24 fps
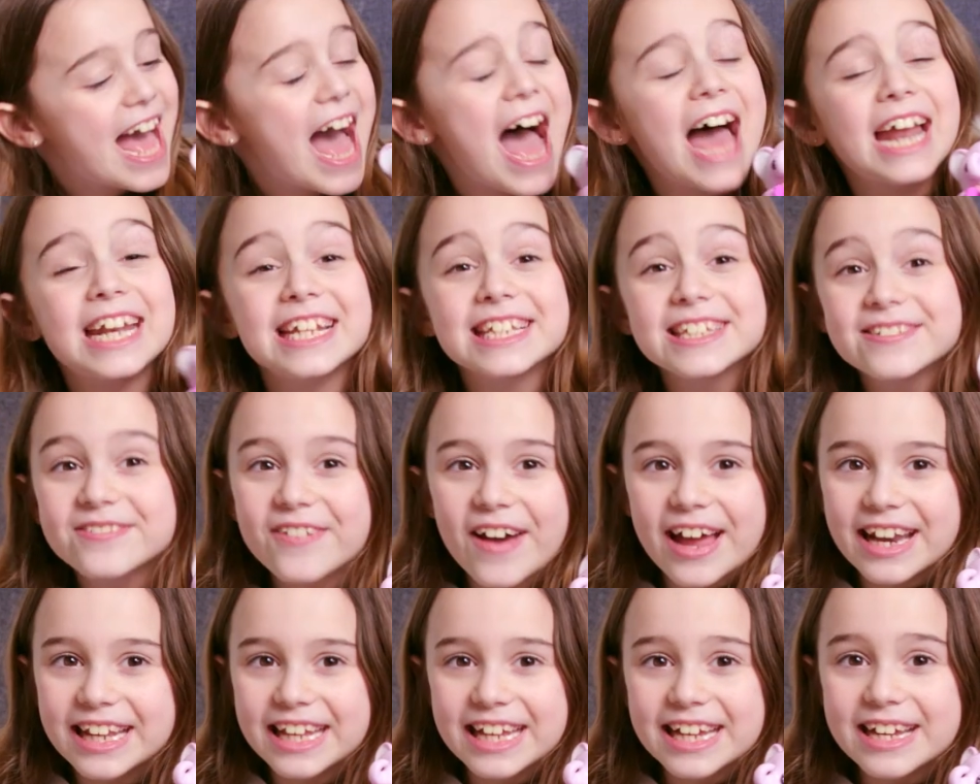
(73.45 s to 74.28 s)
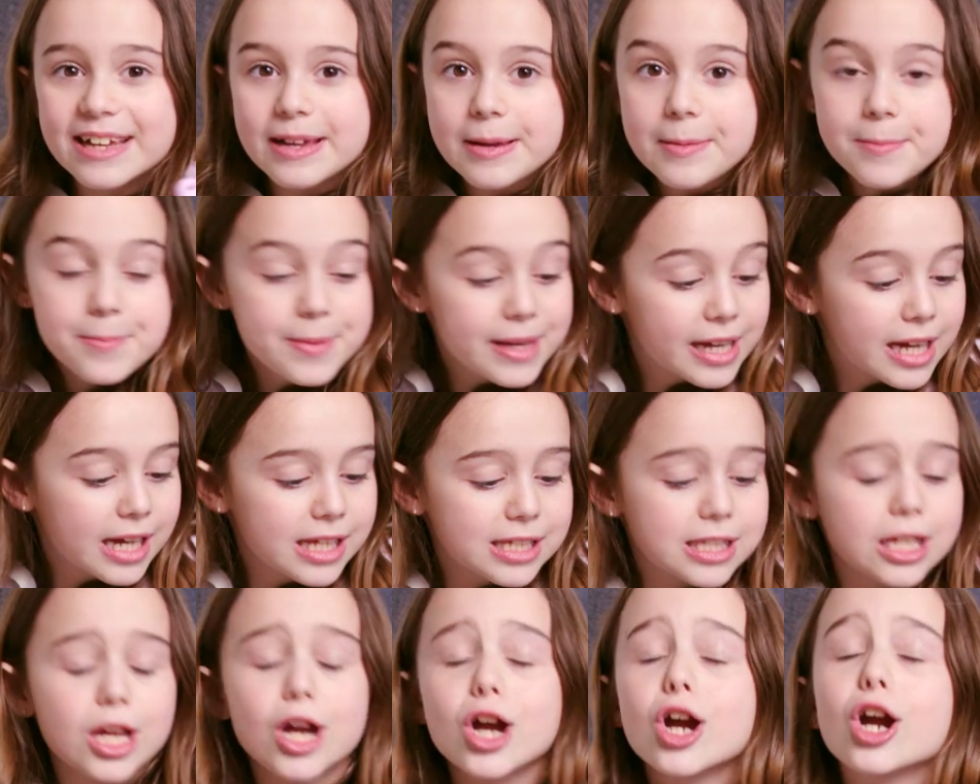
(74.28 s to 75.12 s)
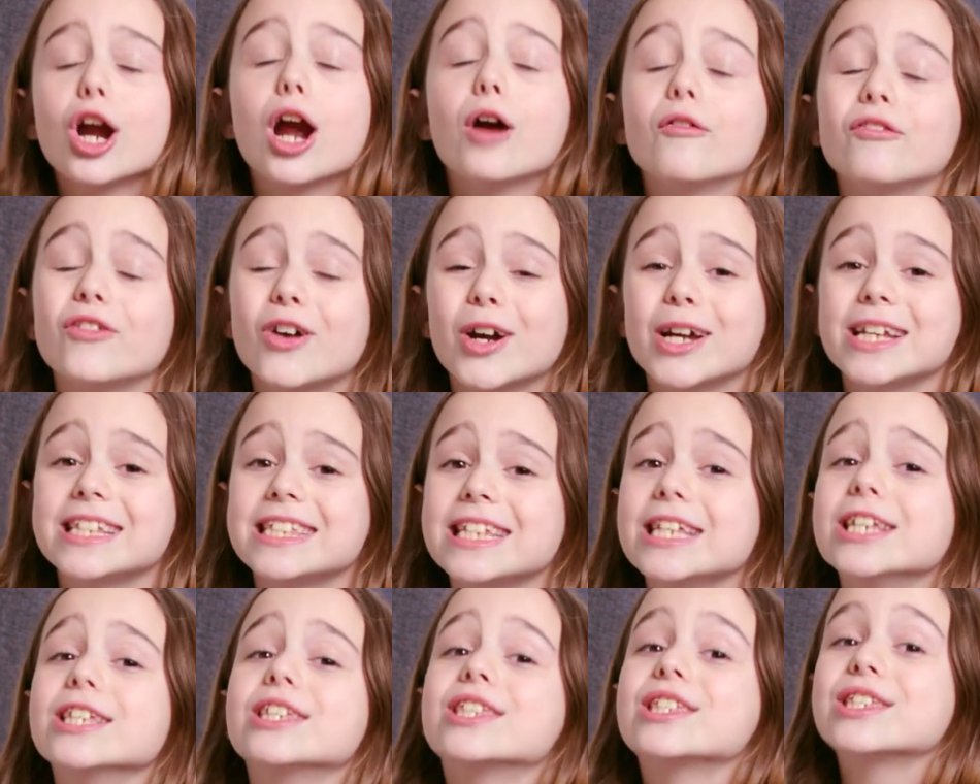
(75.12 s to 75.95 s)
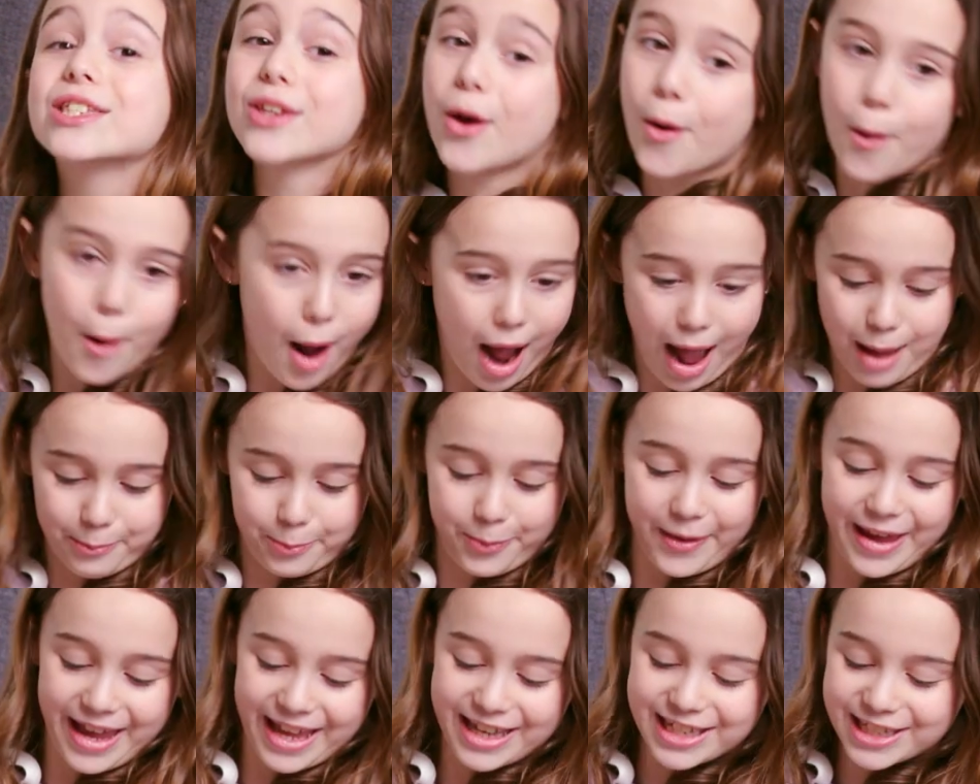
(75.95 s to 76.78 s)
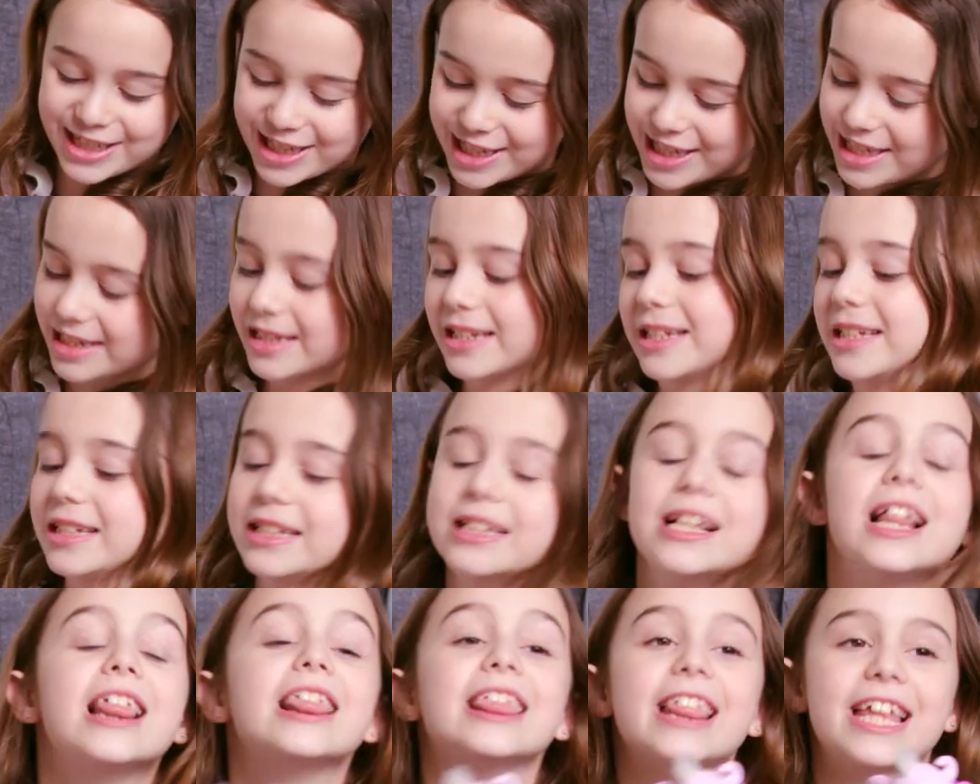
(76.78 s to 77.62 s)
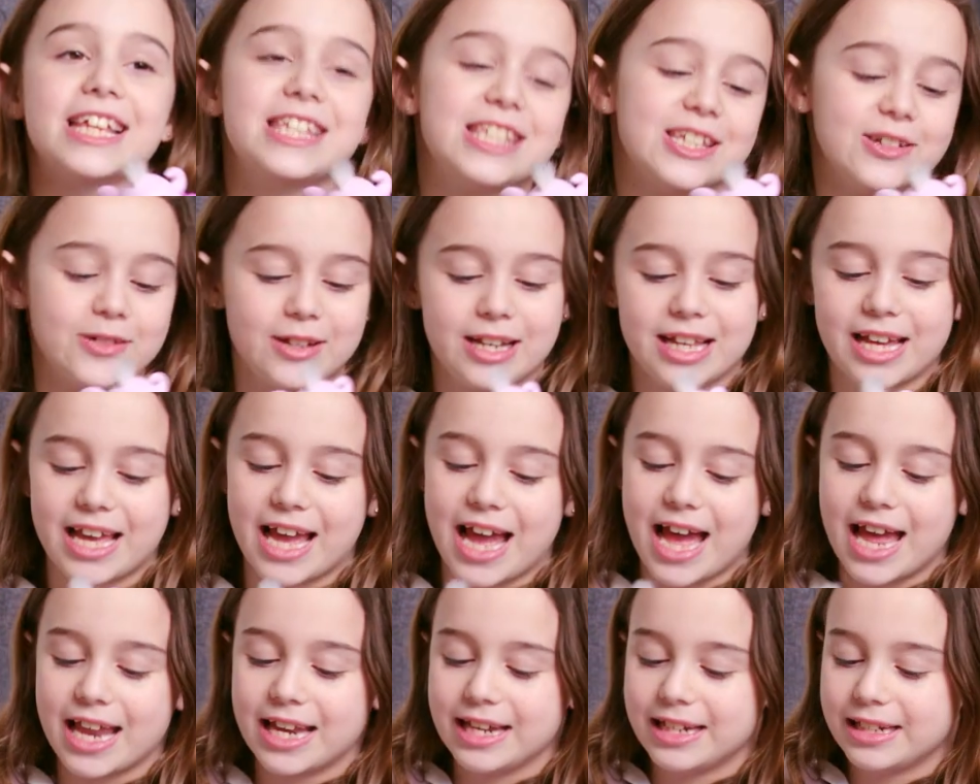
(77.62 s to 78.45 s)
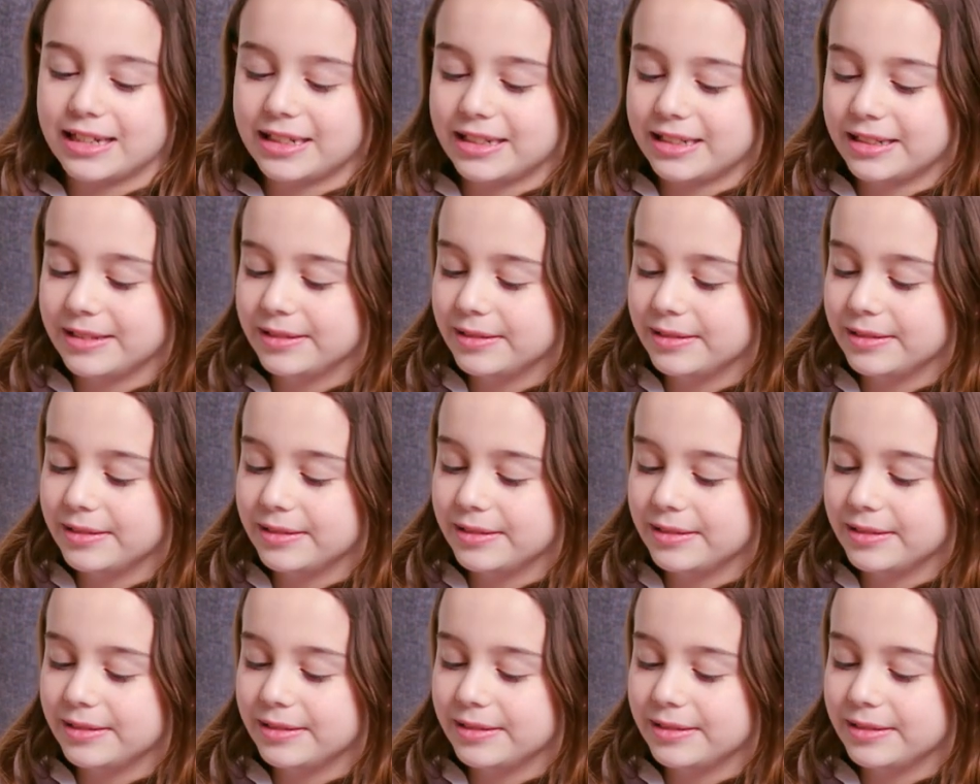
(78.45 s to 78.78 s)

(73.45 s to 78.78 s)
and it's funny because her voice is so high pitched. Let's do it again.